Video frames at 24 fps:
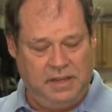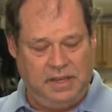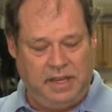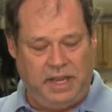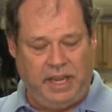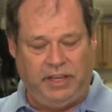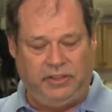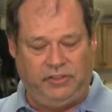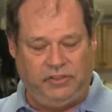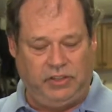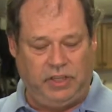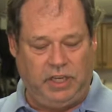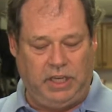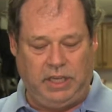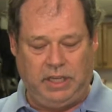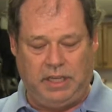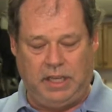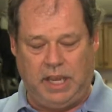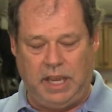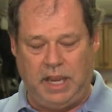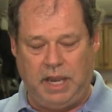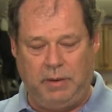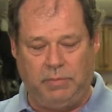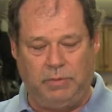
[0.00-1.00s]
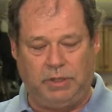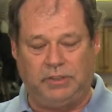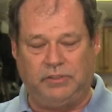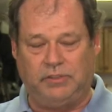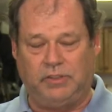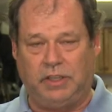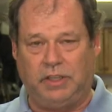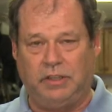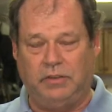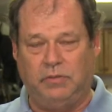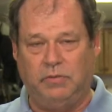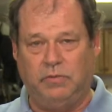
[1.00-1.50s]
HD cameras,
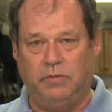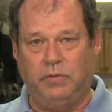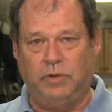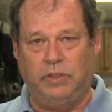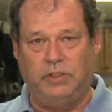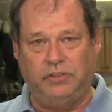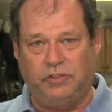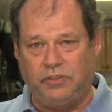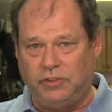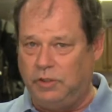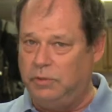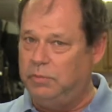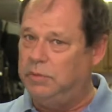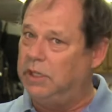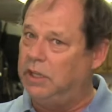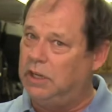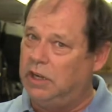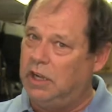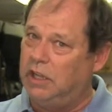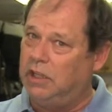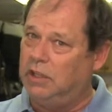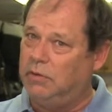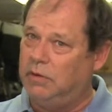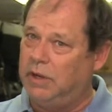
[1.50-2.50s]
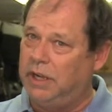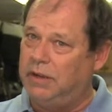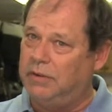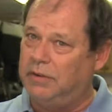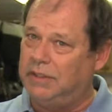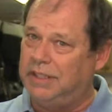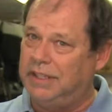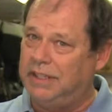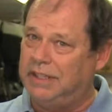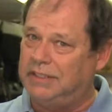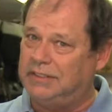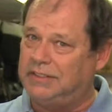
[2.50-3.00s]
and when you zoom in all the way
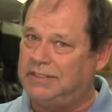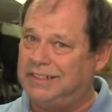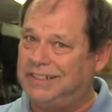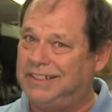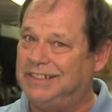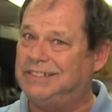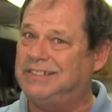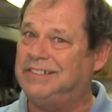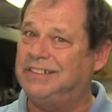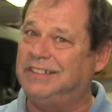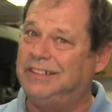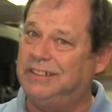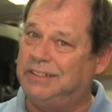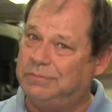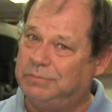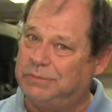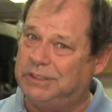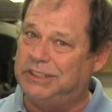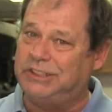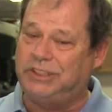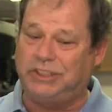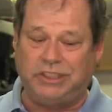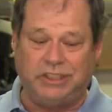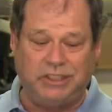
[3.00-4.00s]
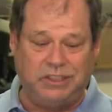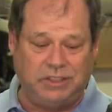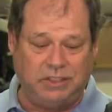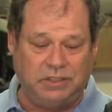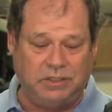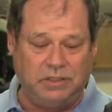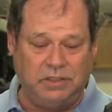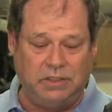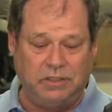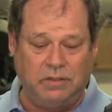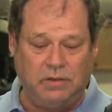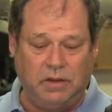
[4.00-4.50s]
with this, it gets a little mushy
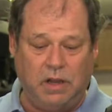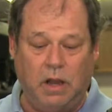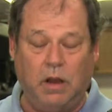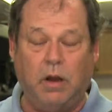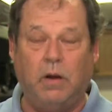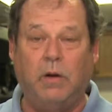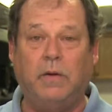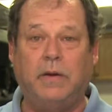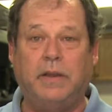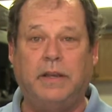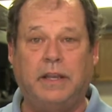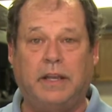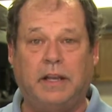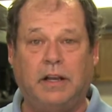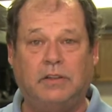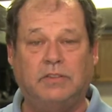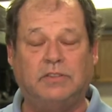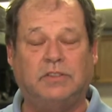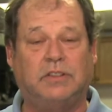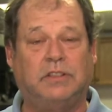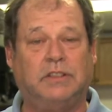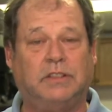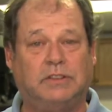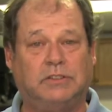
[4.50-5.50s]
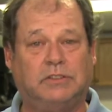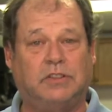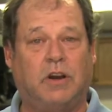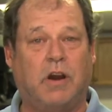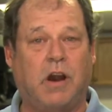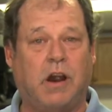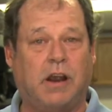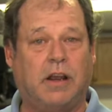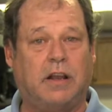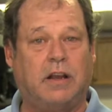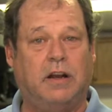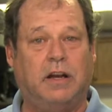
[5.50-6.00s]
too. Oh, and it goes a little
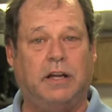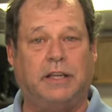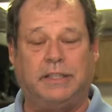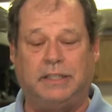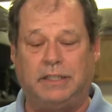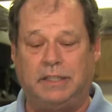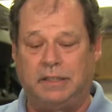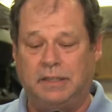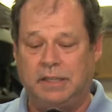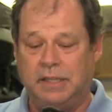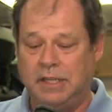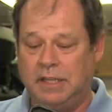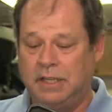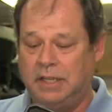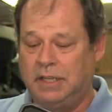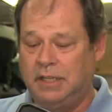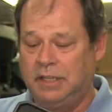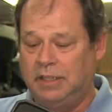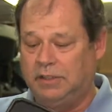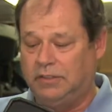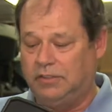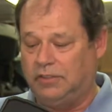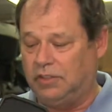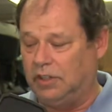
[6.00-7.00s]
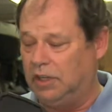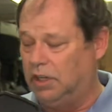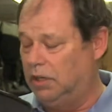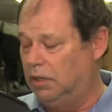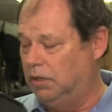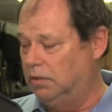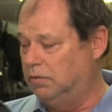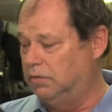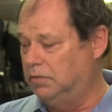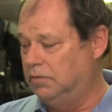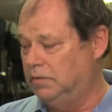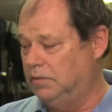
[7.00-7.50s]
dark on you.
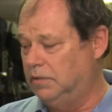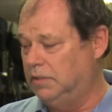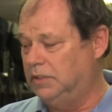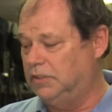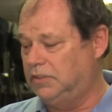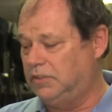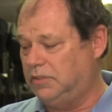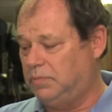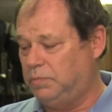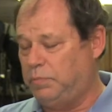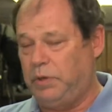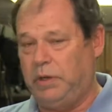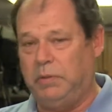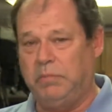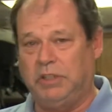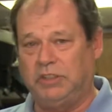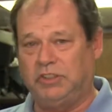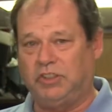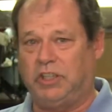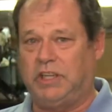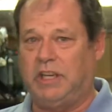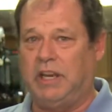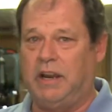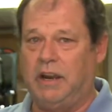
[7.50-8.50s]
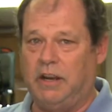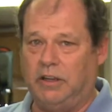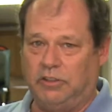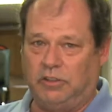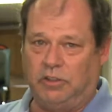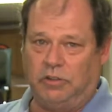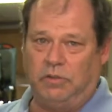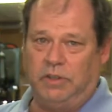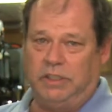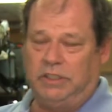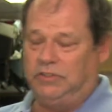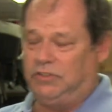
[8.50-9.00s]
So it's pretty much a
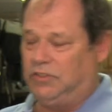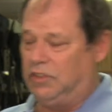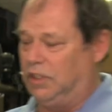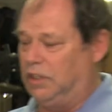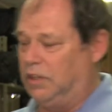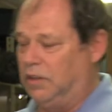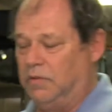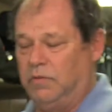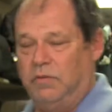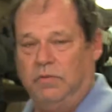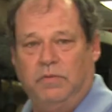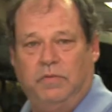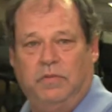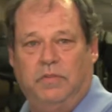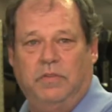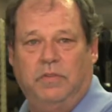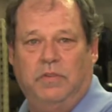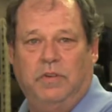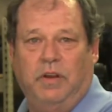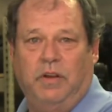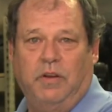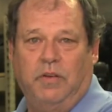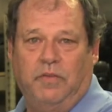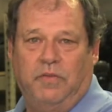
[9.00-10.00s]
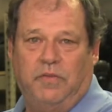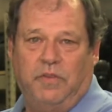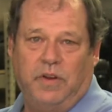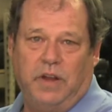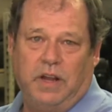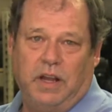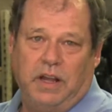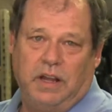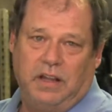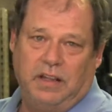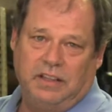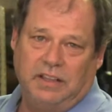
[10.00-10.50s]
characteristic of
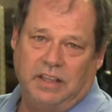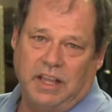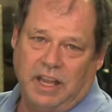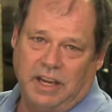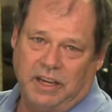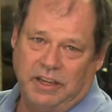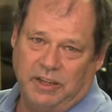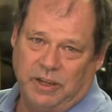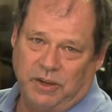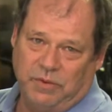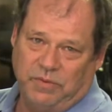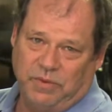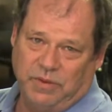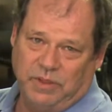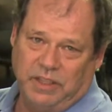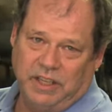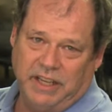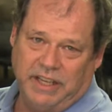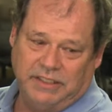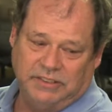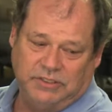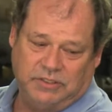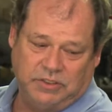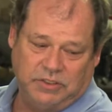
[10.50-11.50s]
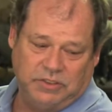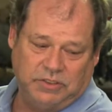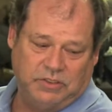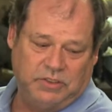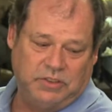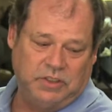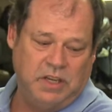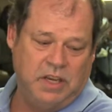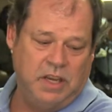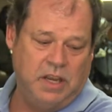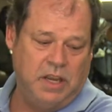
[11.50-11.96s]
a lot of different lenses.